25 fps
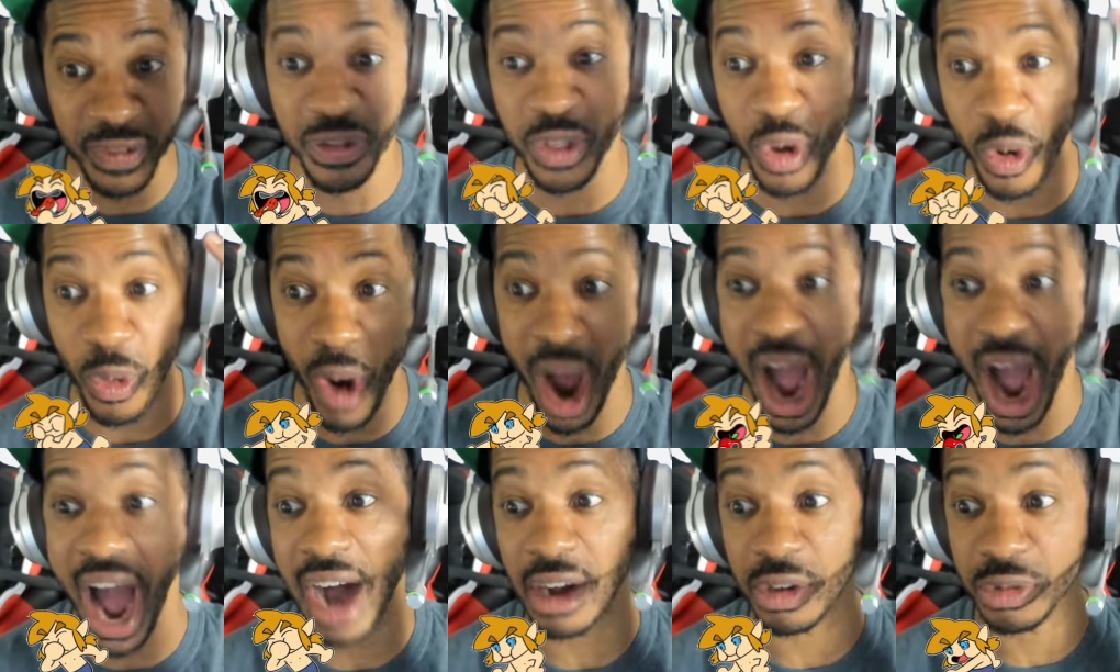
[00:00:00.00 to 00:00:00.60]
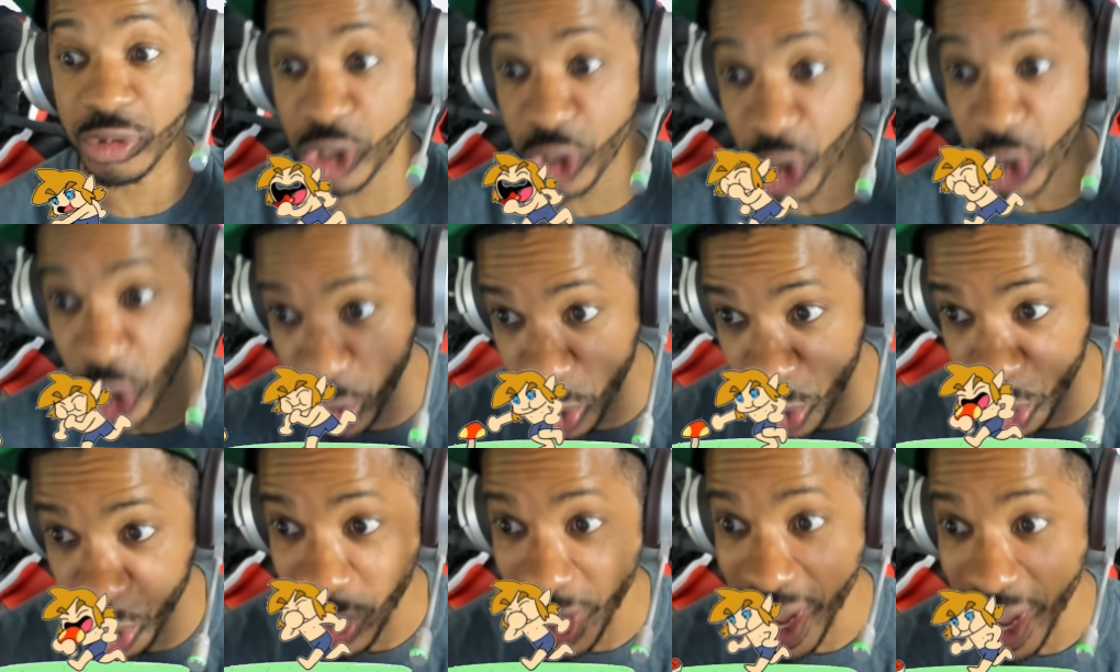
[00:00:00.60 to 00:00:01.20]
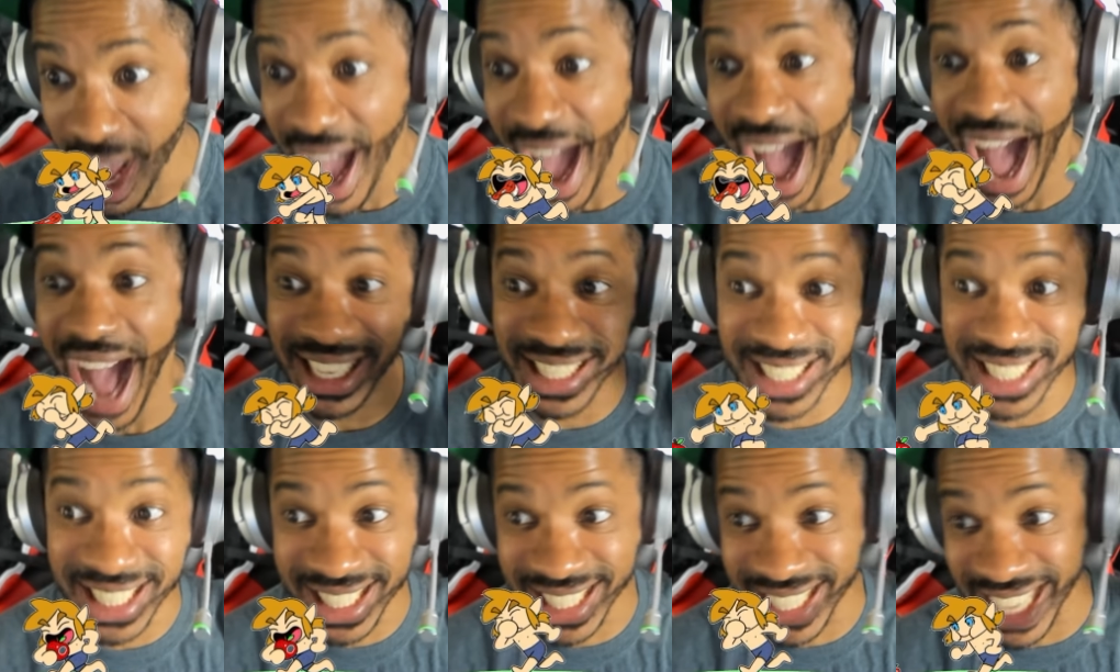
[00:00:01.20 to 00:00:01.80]
the Wild 2. I
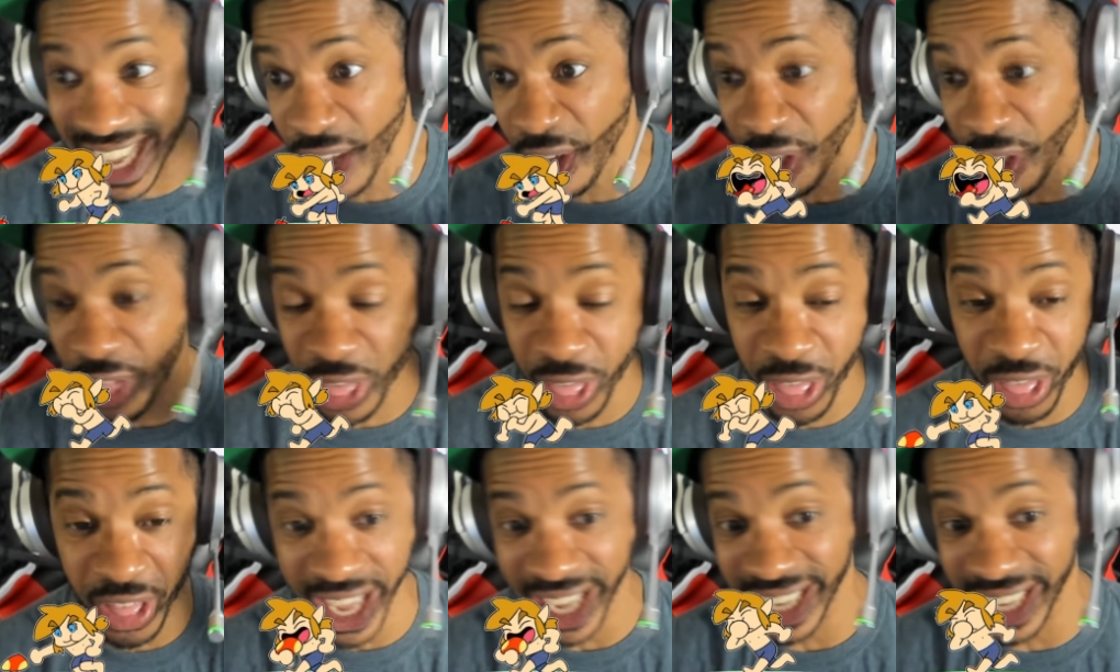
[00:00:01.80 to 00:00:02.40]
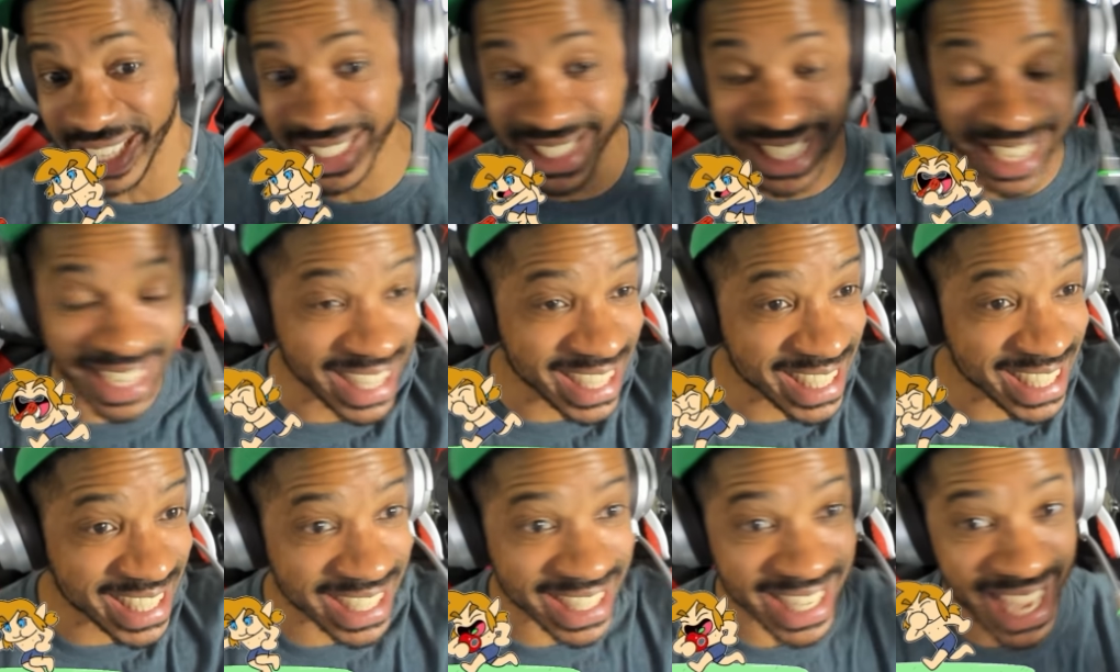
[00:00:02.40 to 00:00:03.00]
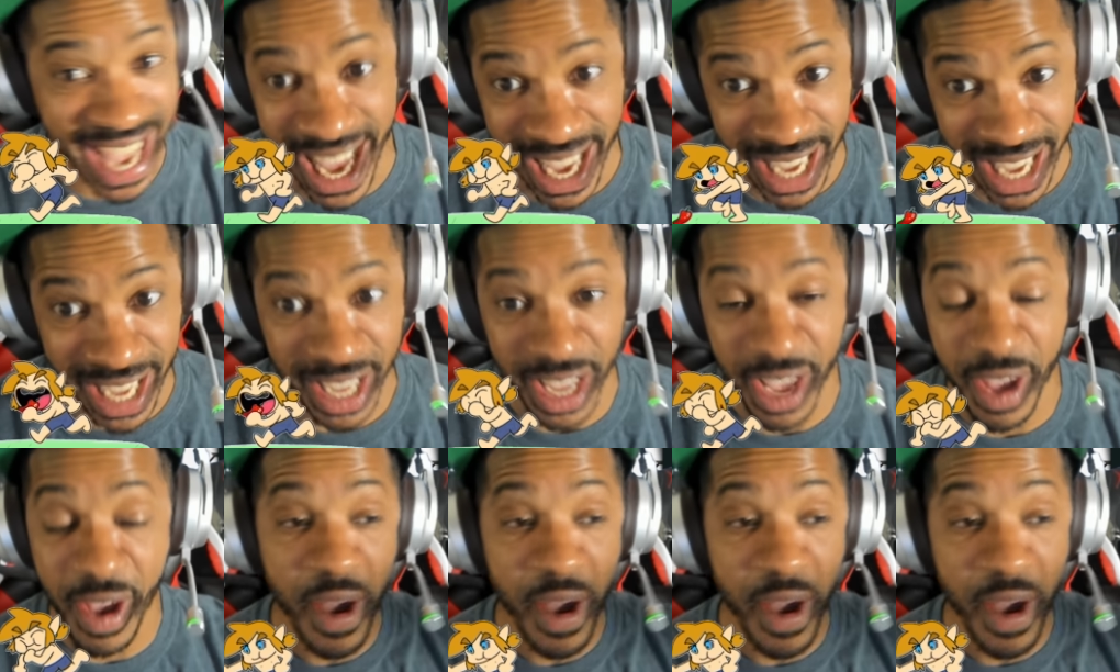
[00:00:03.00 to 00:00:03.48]
still think to this day,